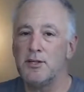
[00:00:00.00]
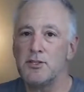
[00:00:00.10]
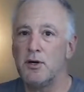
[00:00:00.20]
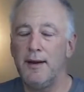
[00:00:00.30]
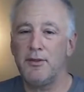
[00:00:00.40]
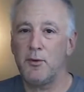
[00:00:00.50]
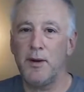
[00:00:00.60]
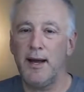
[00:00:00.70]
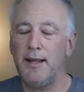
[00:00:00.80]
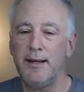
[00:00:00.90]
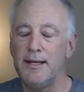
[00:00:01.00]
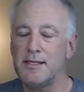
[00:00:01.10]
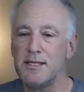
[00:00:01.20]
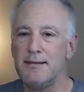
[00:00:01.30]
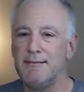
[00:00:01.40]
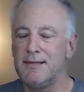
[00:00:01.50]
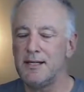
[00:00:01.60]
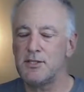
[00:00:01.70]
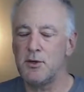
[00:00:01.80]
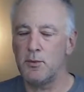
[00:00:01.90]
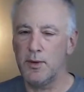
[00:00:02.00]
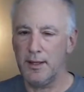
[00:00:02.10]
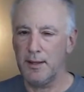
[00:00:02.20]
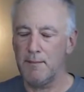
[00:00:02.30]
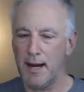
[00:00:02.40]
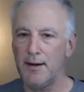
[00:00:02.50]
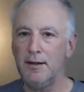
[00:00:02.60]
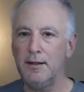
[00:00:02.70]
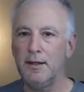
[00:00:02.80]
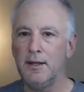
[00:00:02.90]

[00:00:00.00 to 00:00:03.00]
So the reality is it doesn't really matter.